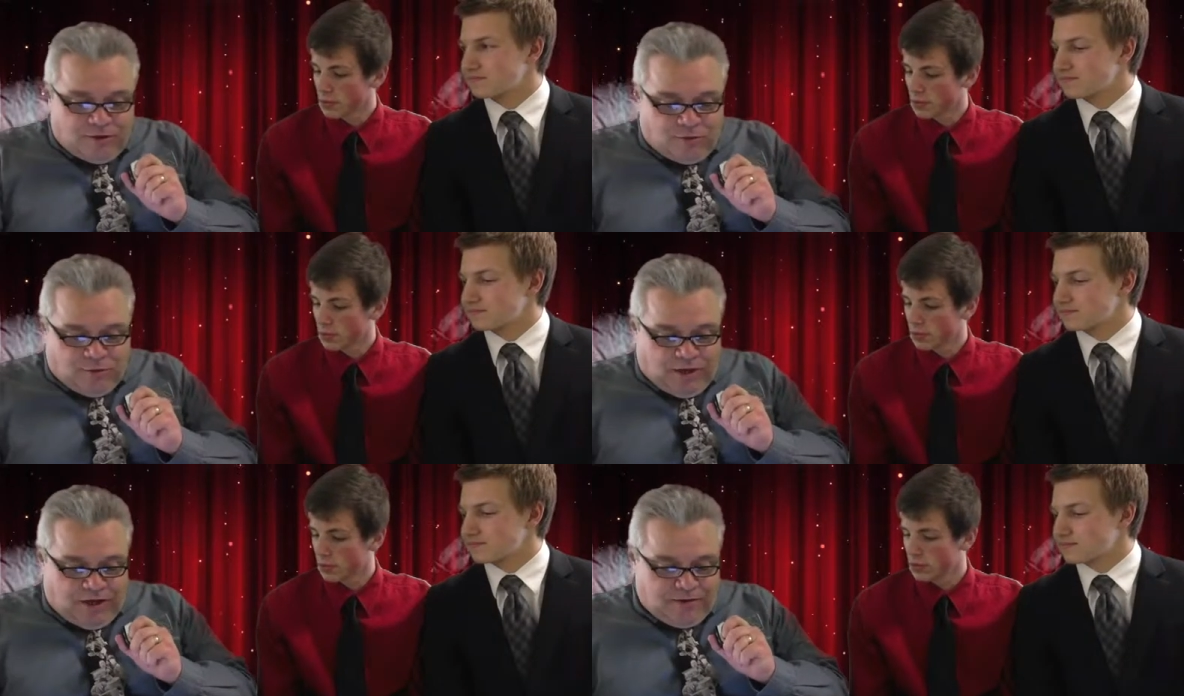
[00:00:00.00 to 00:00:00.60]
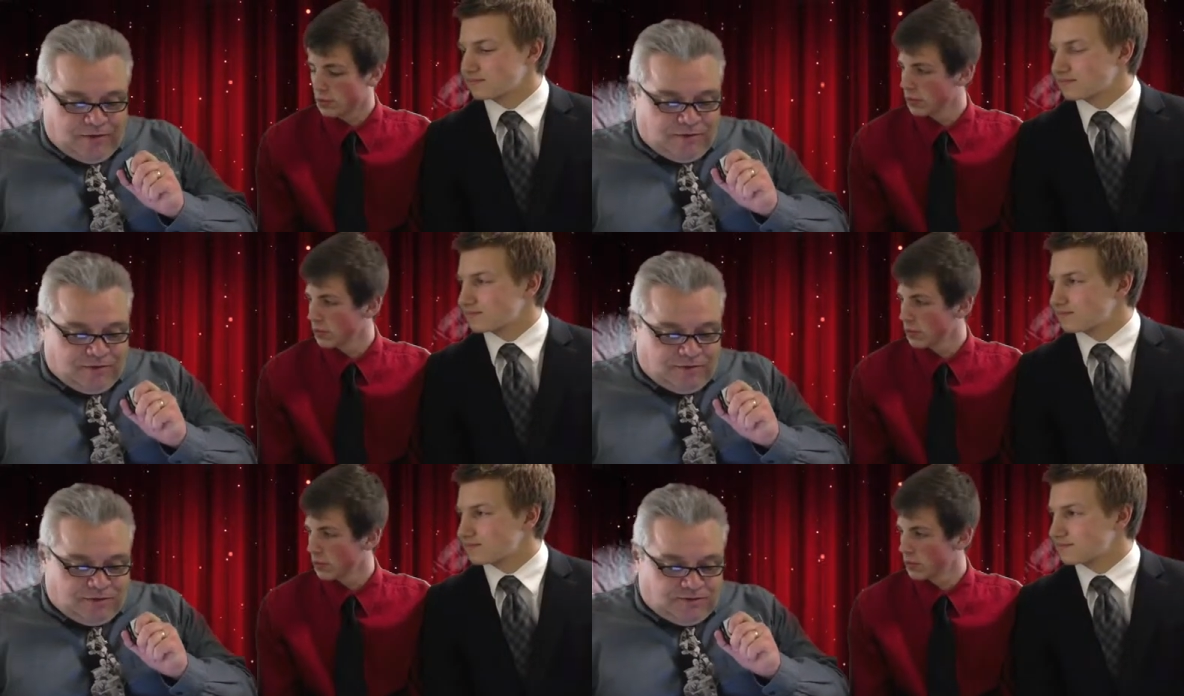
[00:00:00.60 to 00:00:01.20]
Speaker 1: who uh,
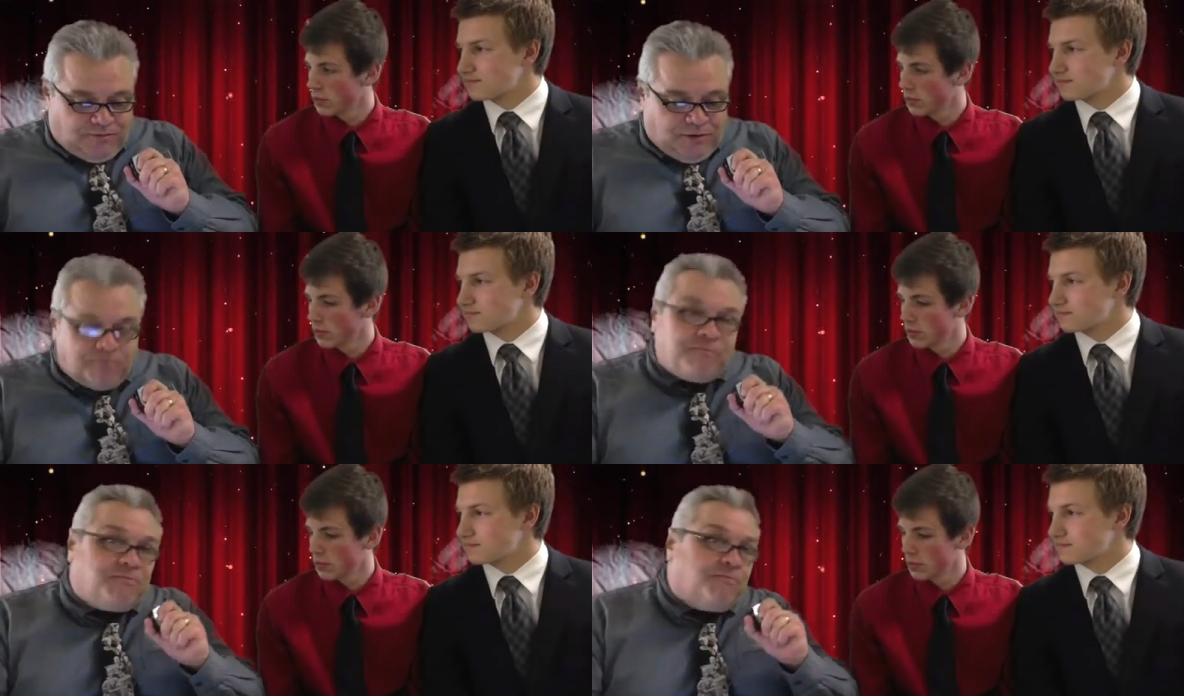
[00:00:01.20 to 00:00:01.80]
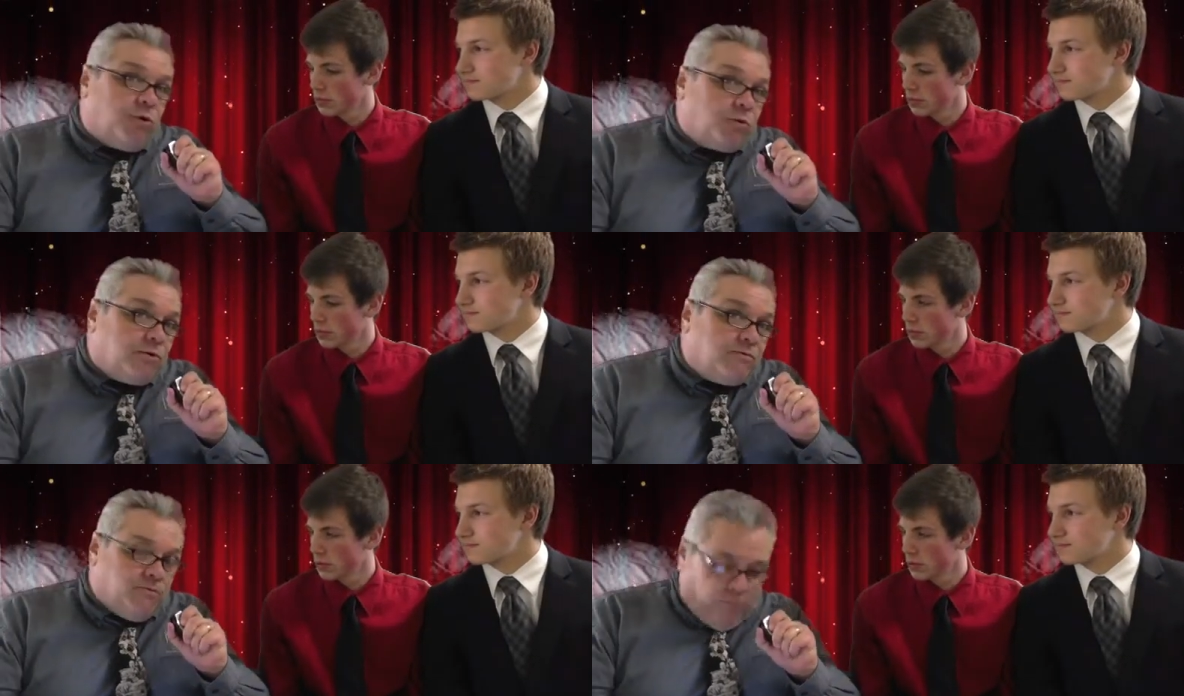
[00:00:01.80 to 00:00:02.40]
film
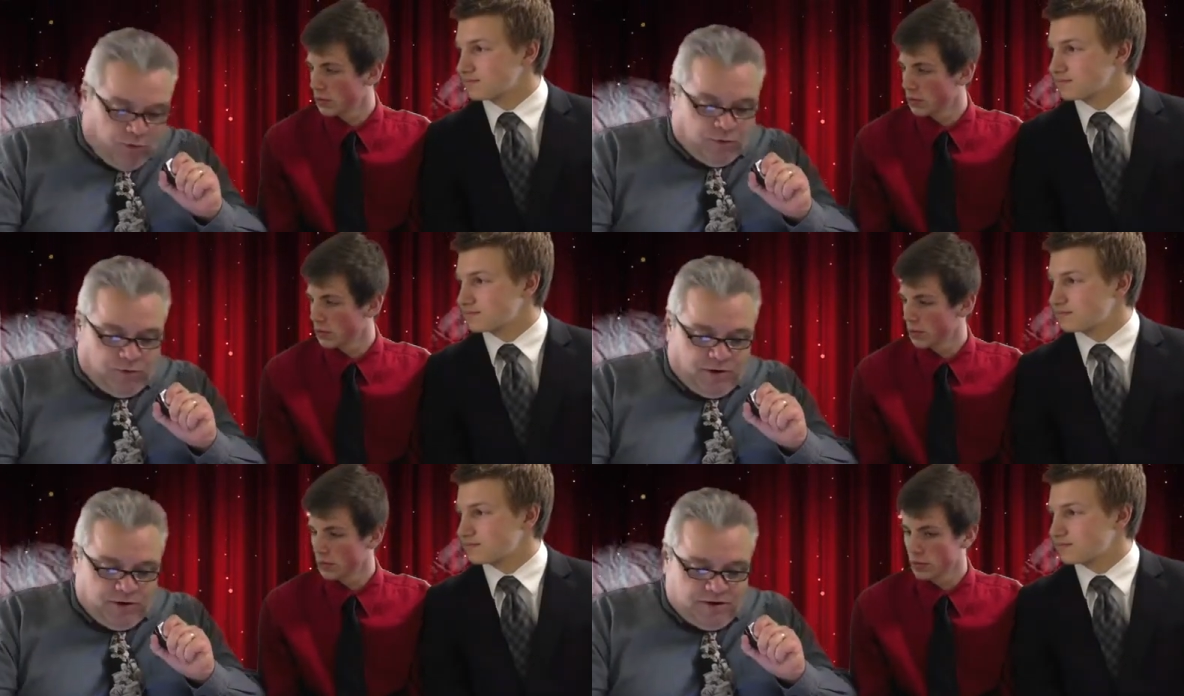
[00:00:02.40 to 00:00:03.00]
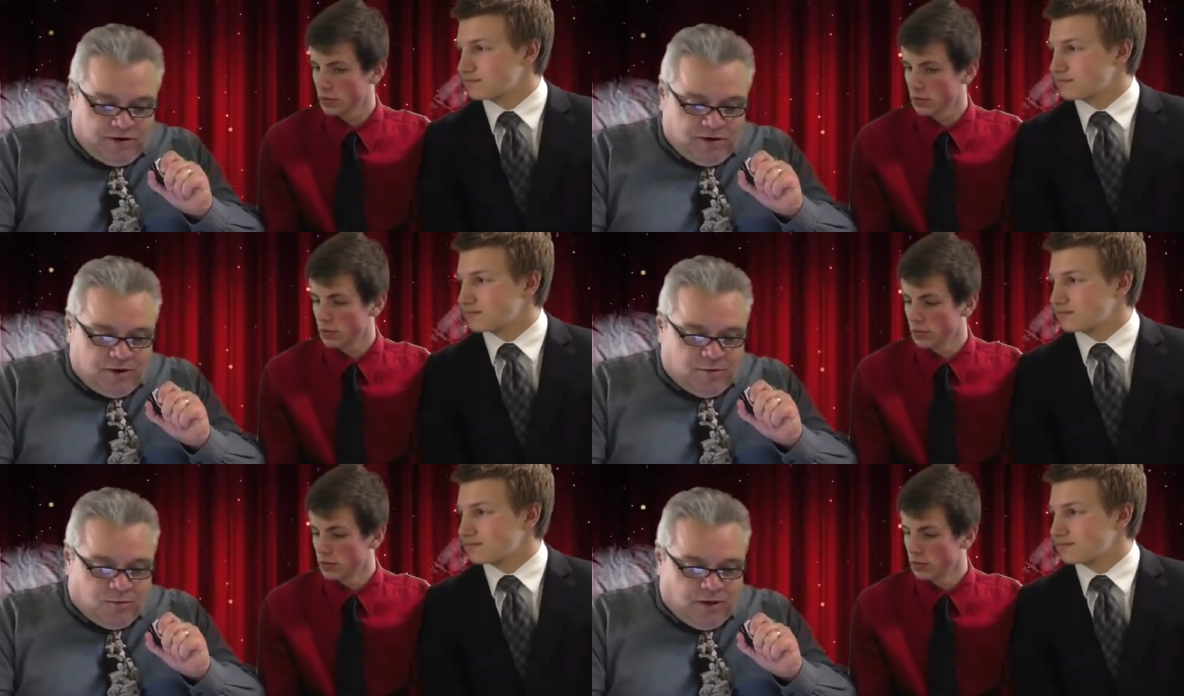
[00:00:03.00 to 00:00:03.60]
Forward Forward
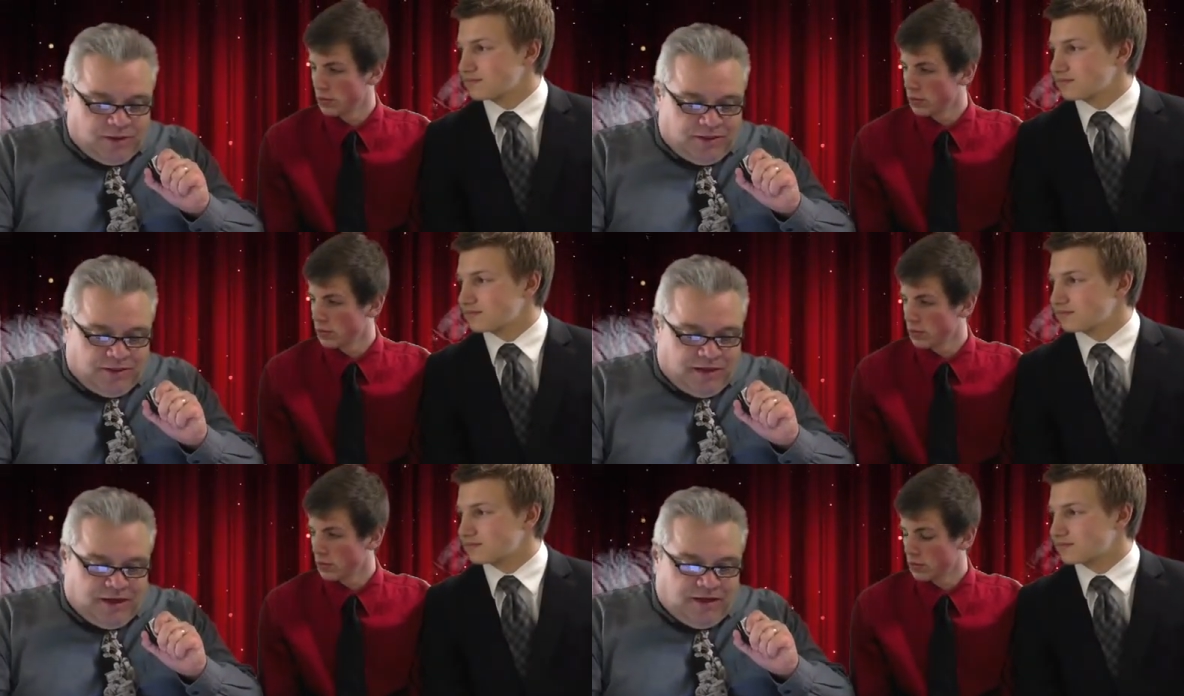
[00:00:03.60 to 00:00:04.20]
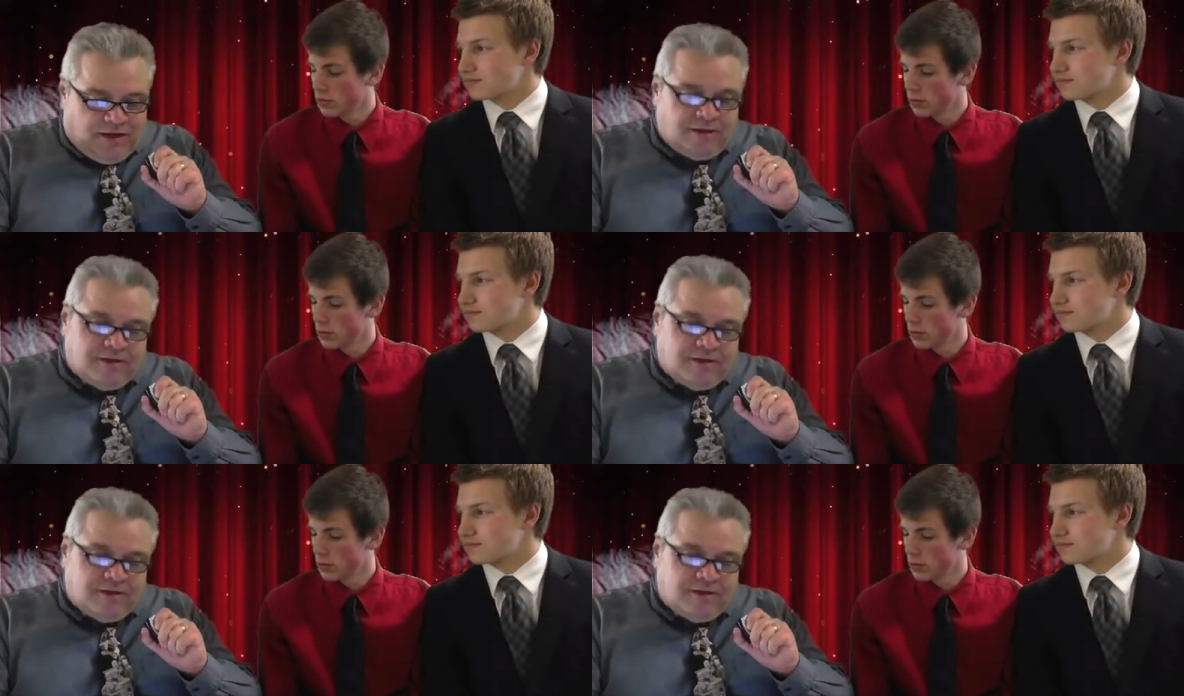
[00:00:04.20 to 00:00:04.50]
won the uh,